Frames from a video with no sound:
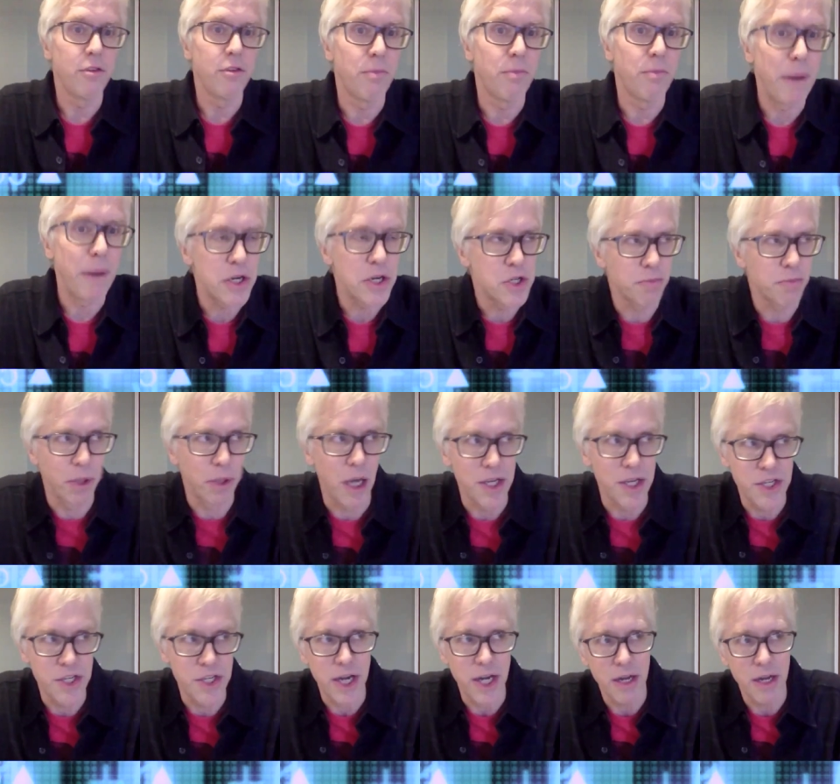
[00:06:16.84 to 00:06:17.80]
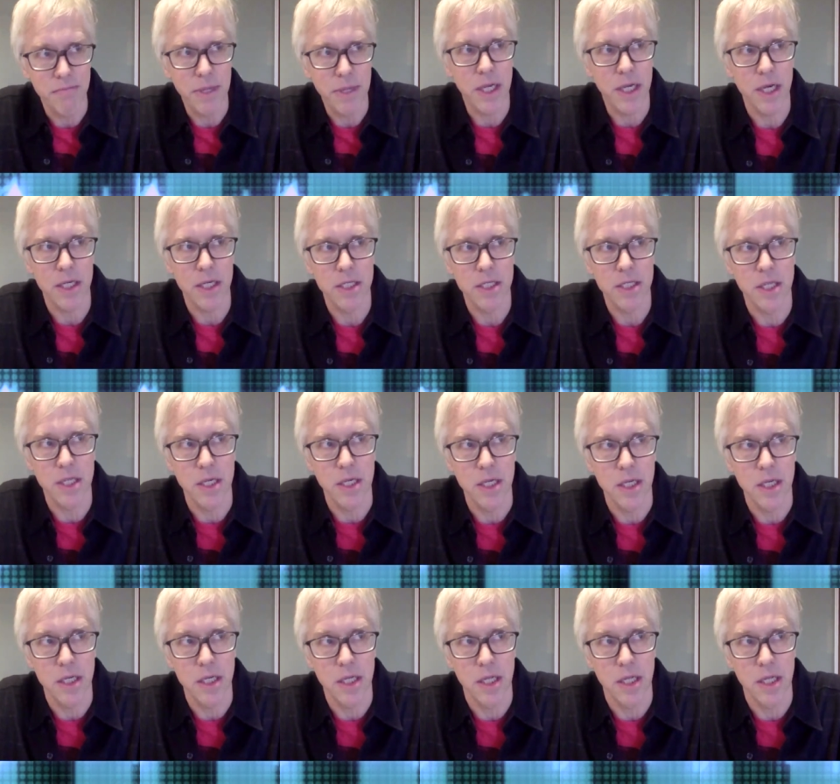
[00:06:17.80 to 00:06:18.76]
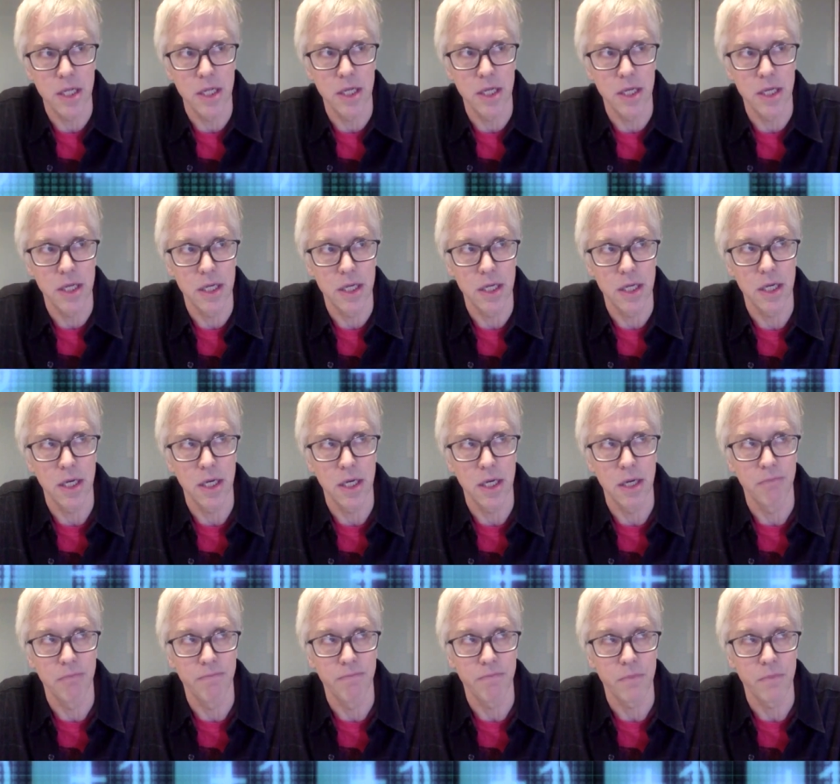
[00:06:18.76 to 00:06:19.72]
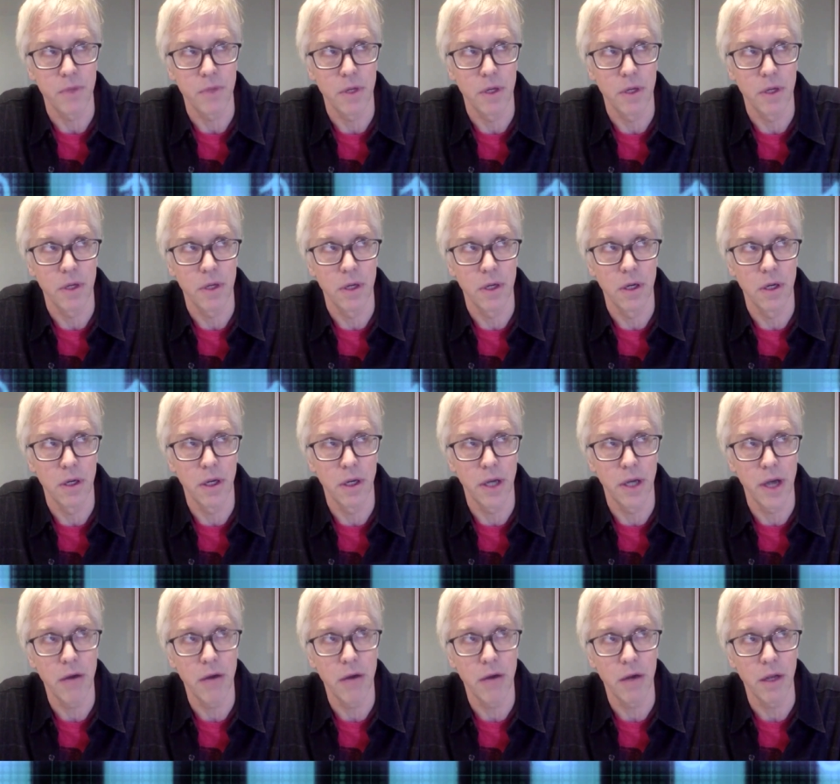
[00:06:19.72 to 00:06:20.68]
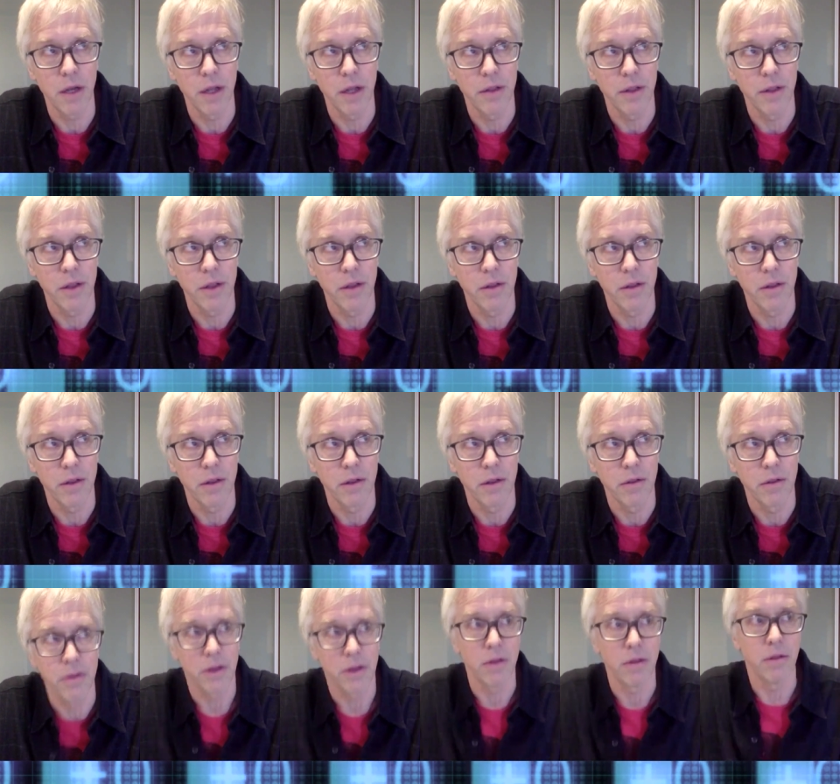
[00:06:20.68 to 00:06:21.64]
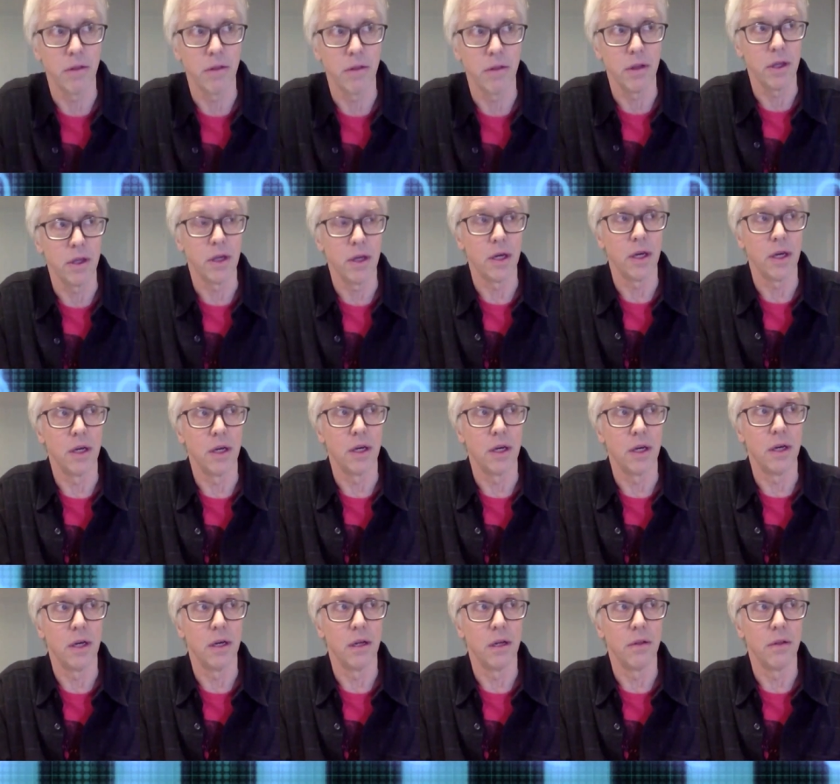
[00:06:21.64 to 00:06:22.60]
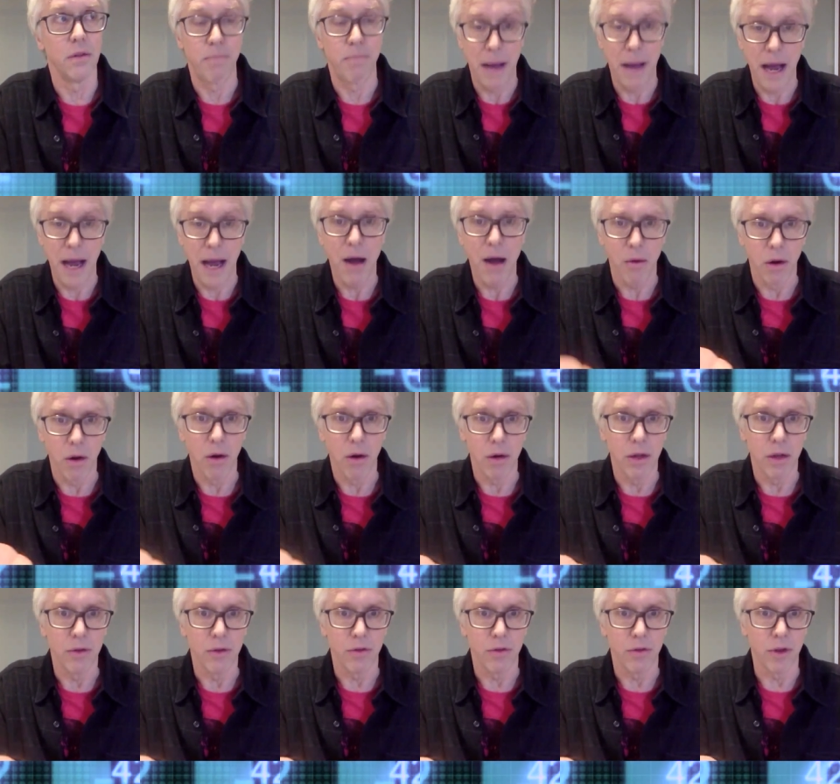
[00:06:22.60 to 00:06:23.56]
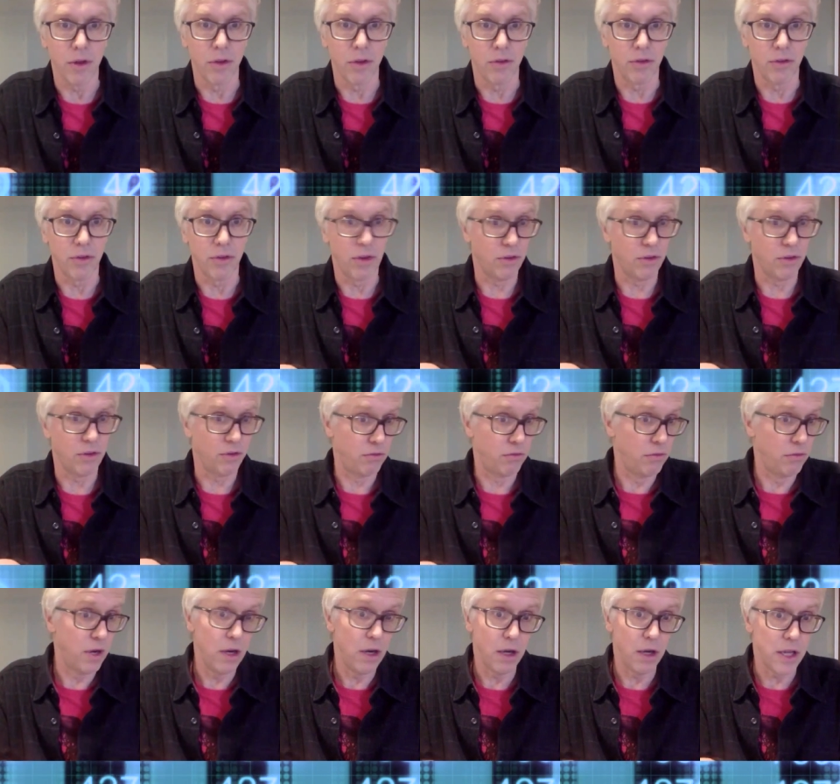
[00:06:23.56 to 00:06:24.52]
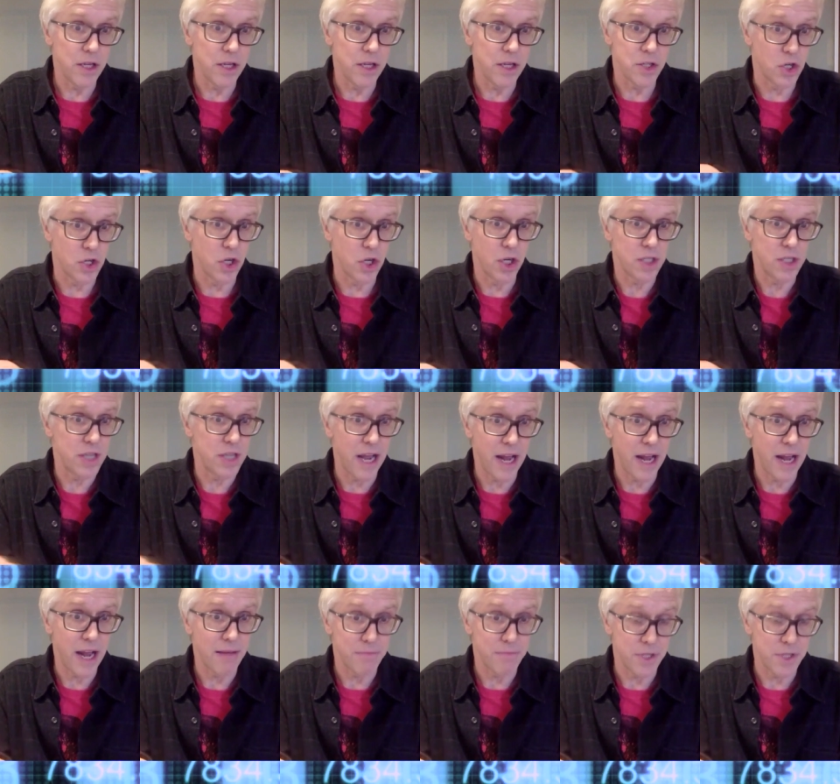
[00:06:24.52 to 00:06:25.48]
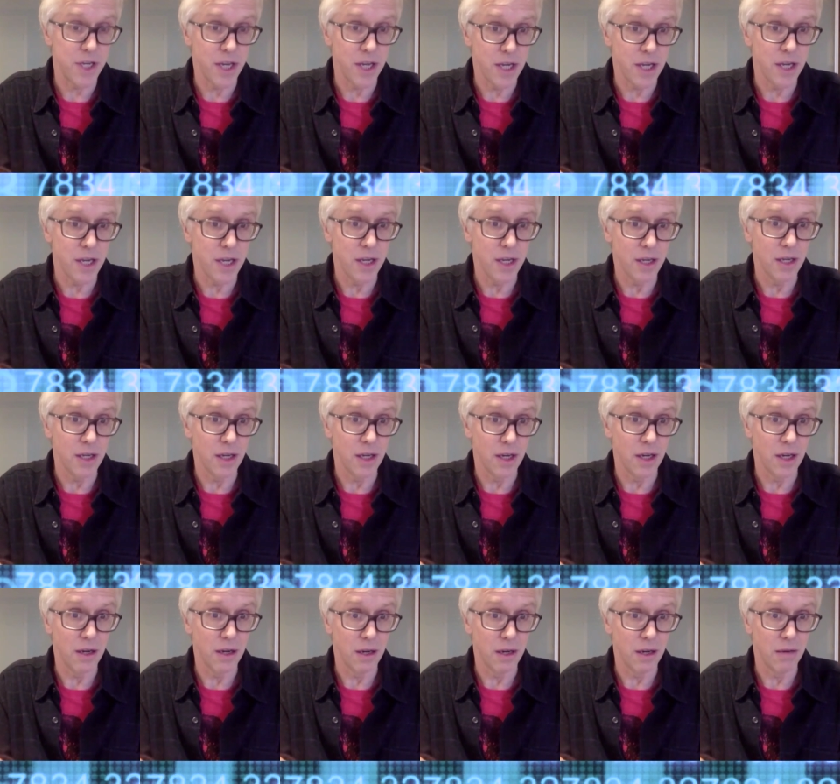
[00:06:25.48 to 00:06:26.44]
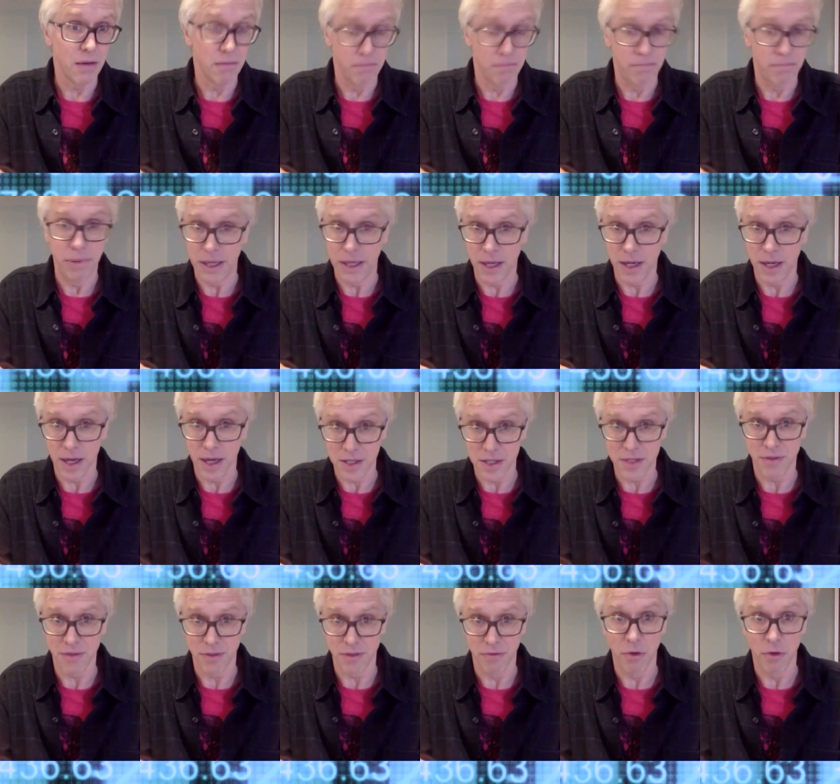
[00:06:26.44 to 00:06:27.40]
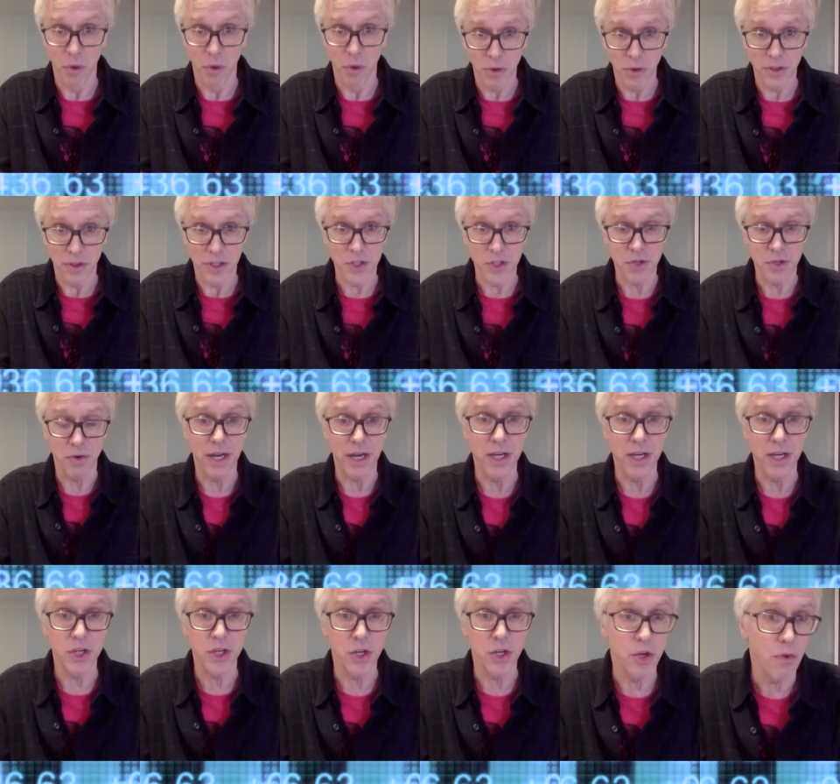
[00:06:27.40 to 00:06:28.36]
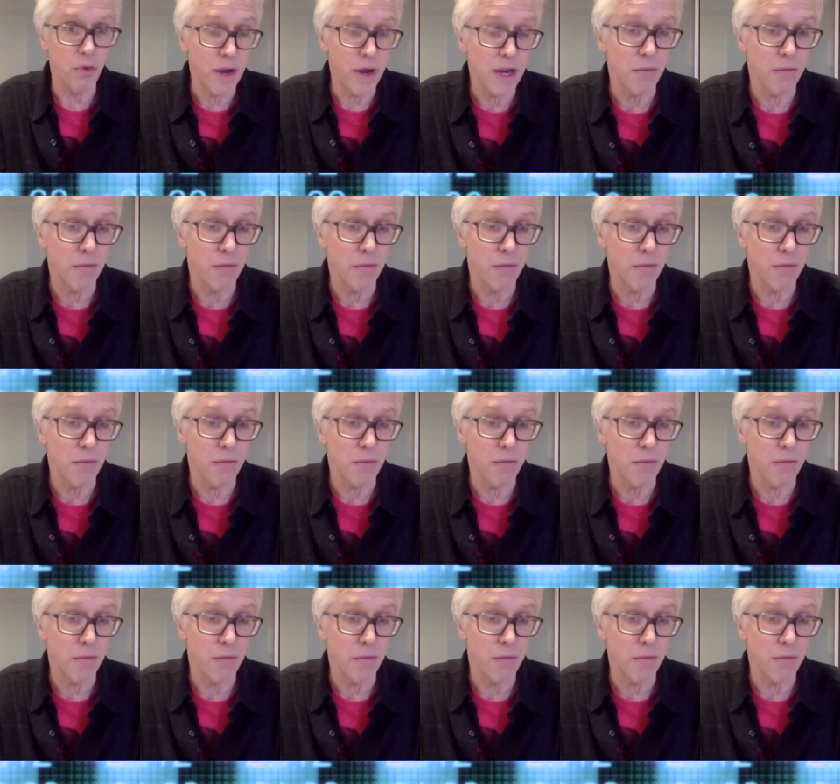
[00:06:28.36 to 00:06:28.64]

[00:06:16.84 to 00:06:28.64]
It's a better supply chain, and because the the um, uh, inherently the the the the, uh, the power is is is nearly as good as NMC uh, because of the voltage range.